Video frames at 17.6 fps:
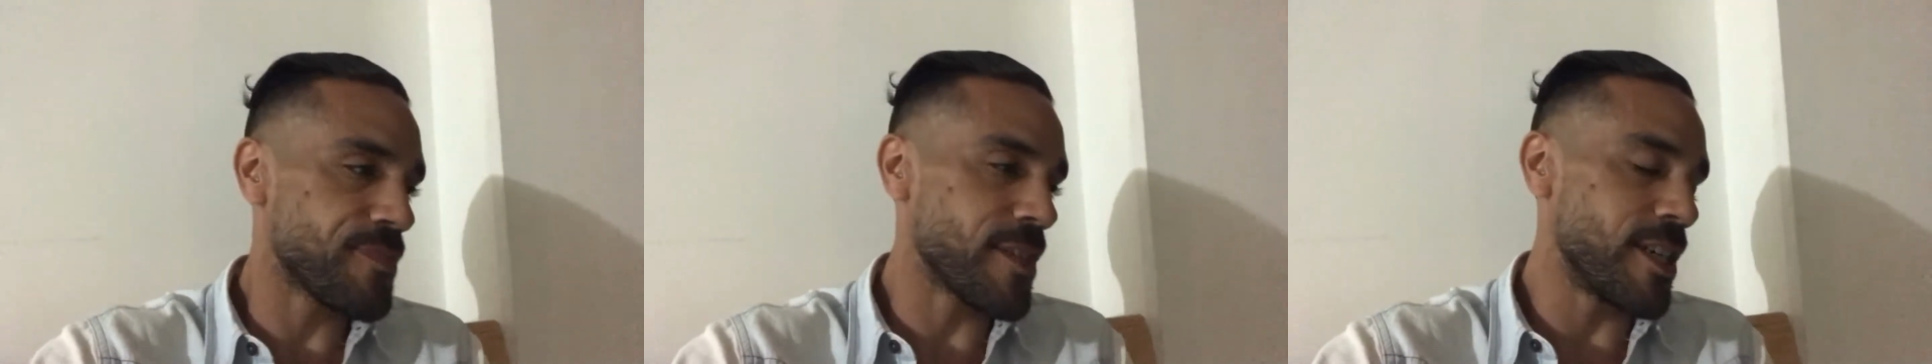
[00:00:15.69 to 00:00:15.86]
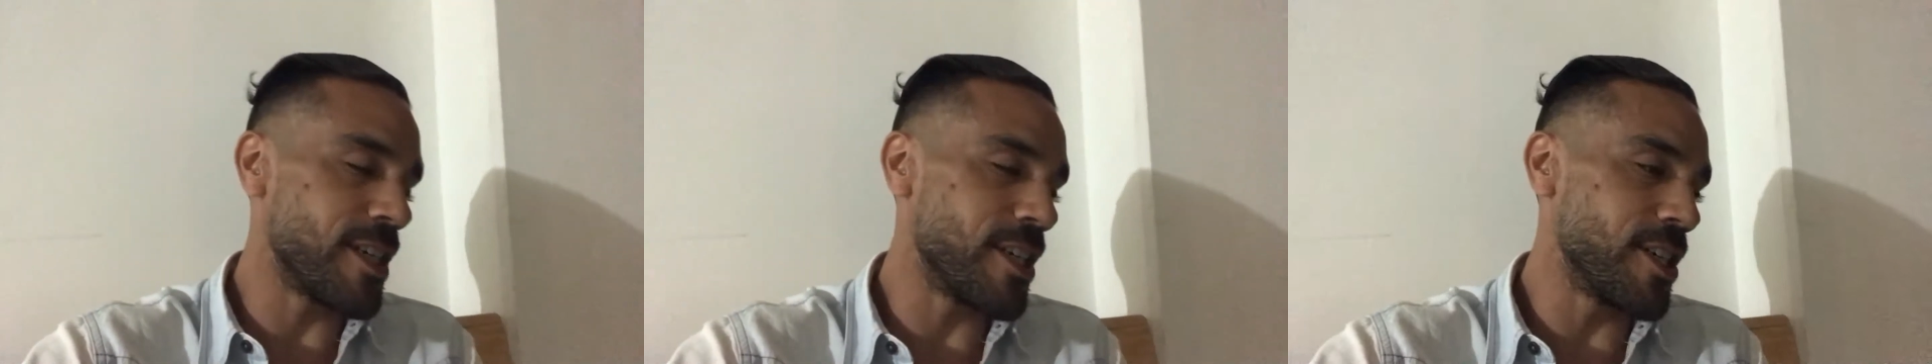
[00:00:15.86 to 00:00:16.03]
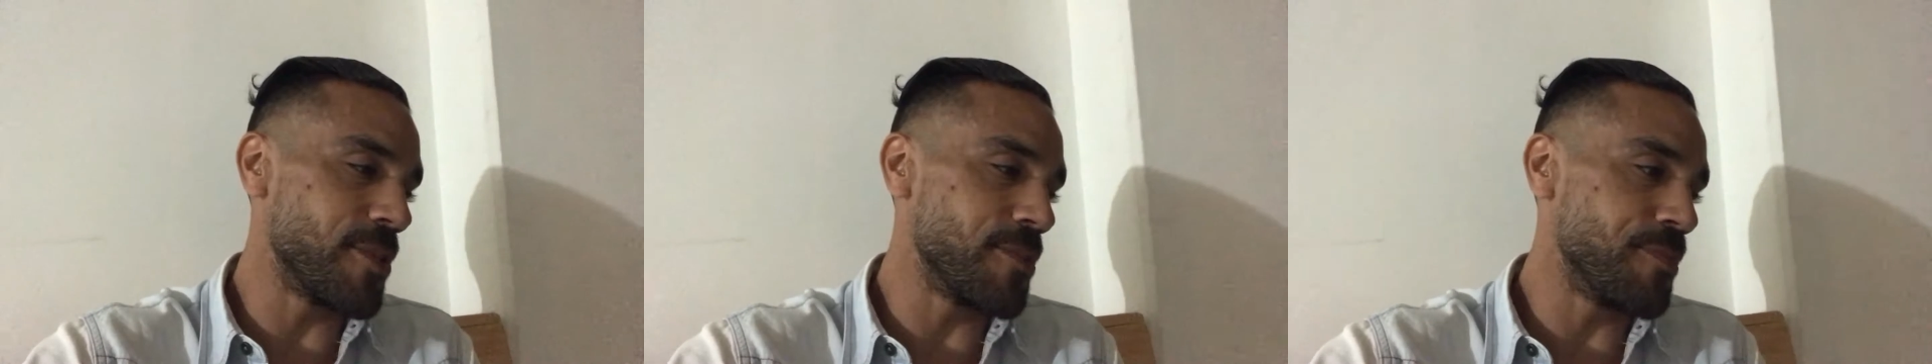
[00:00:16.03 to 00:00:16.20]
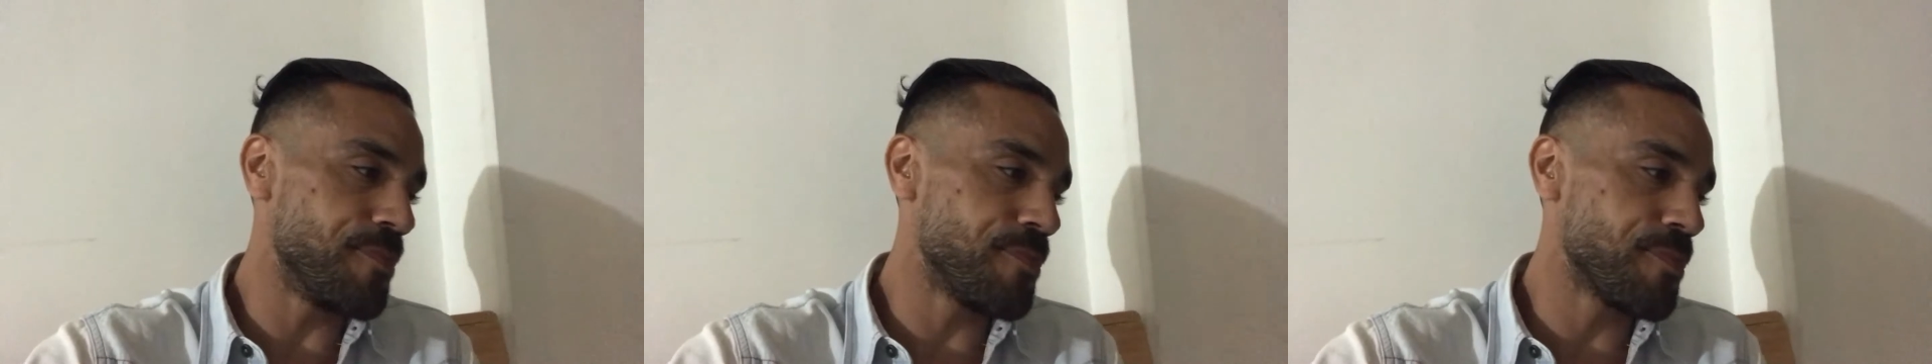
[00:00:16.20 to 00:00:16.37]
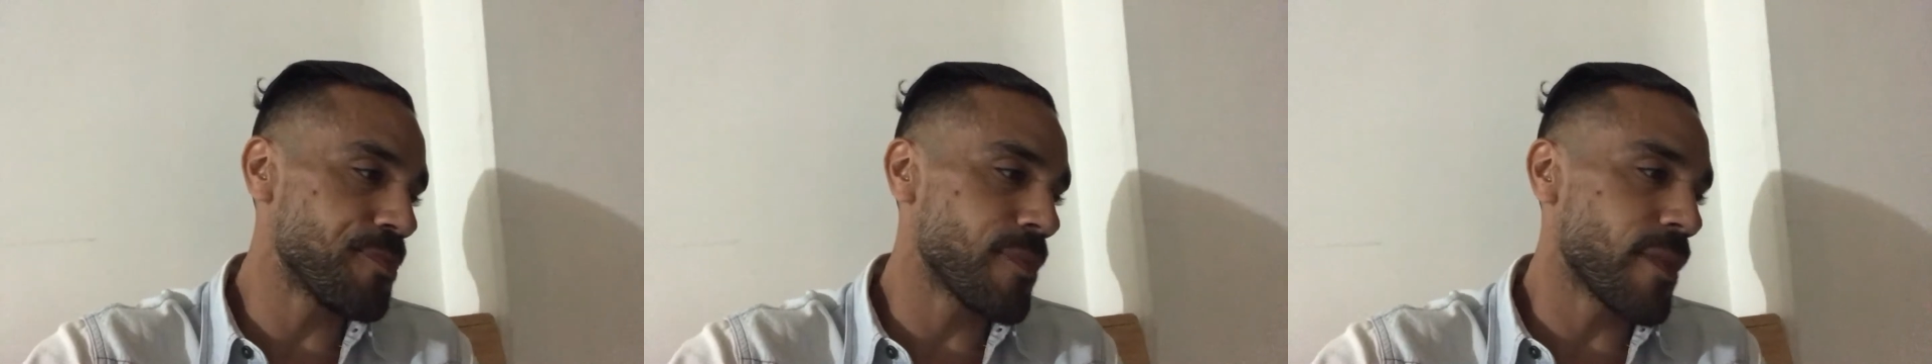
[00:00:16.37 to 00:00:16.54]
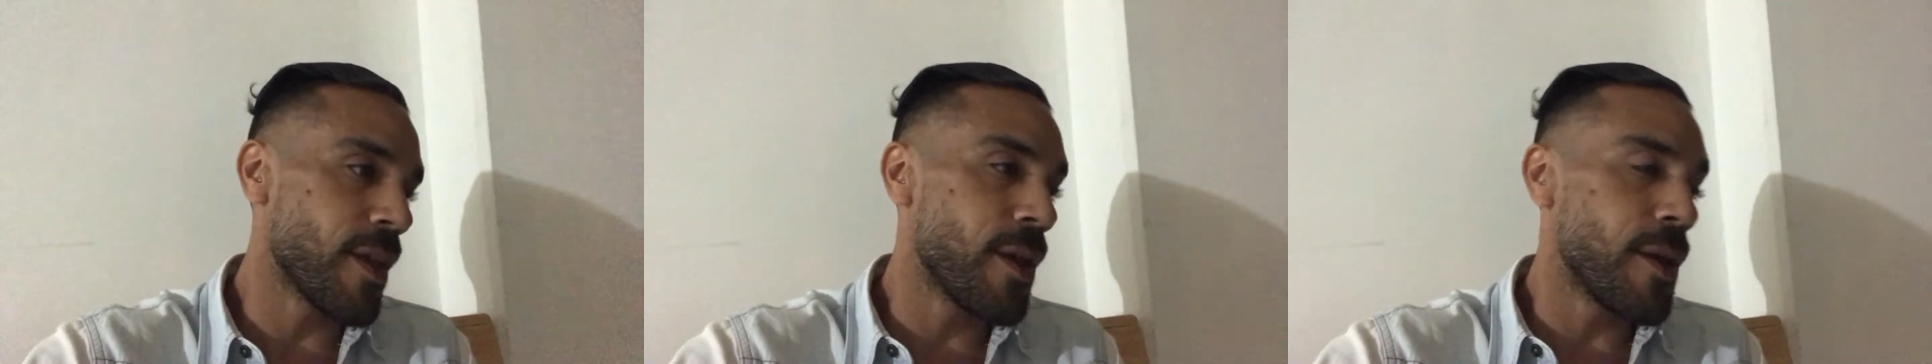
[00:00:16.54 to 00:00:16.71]

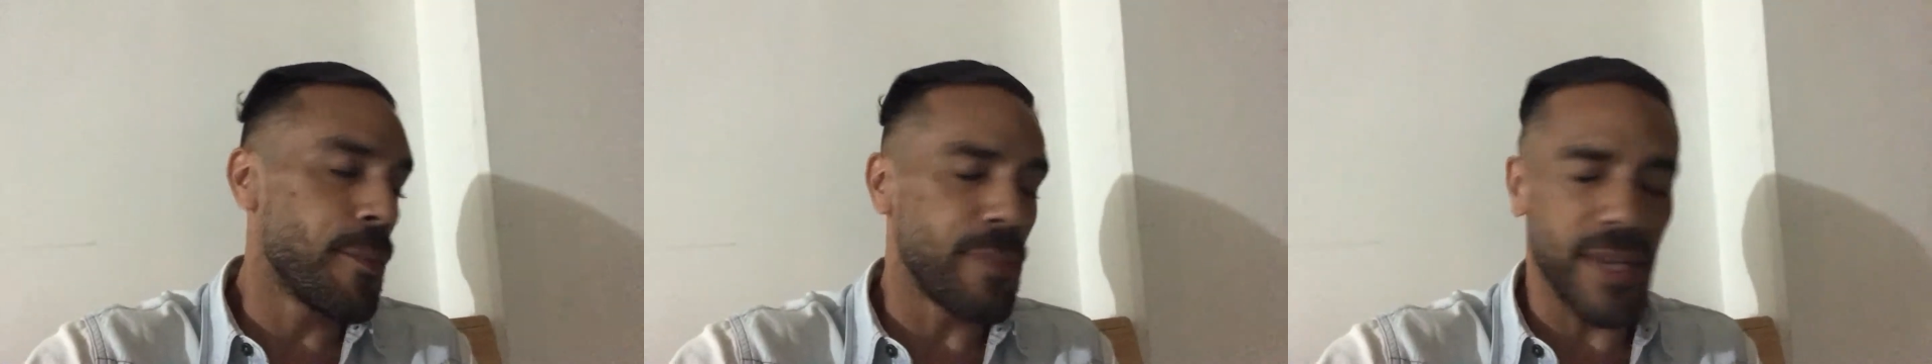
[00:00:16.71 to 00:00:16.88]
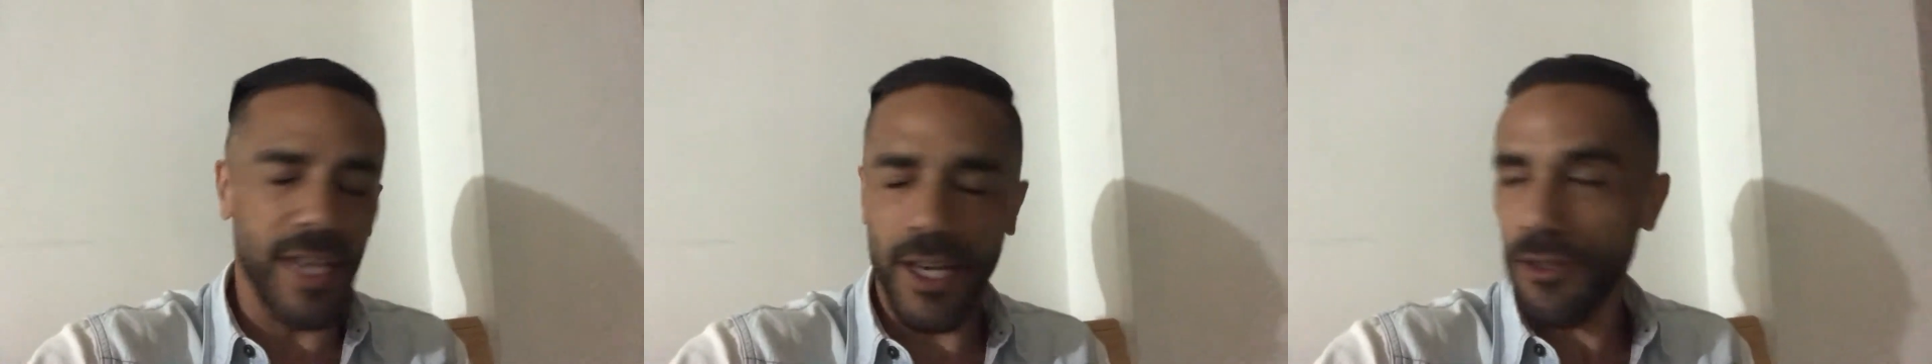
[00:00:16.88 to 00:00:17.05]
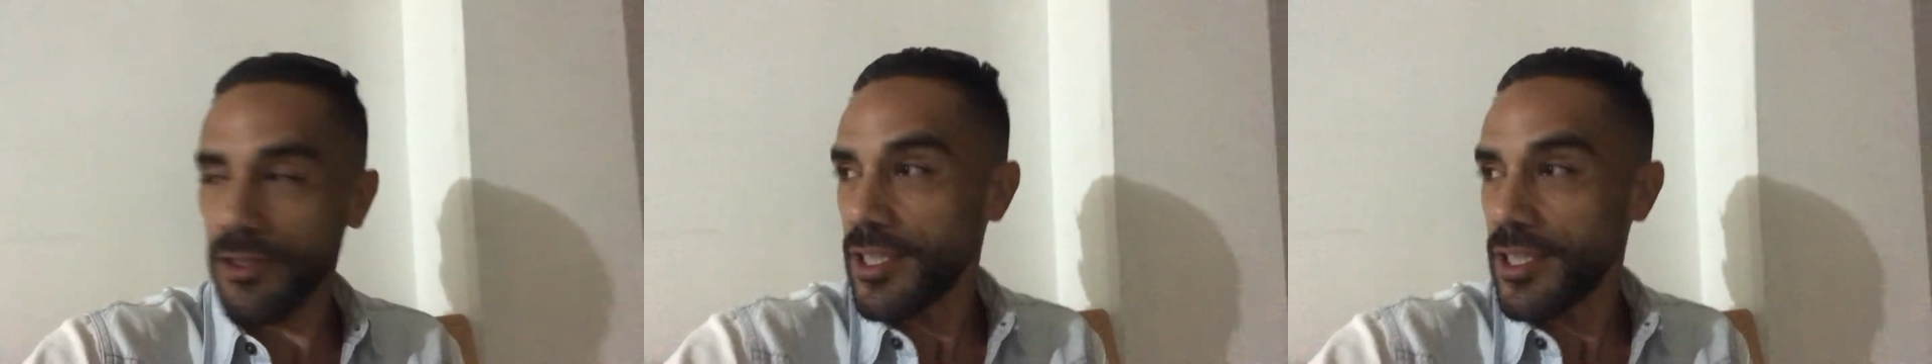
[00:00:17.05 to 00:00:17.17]
But yeah,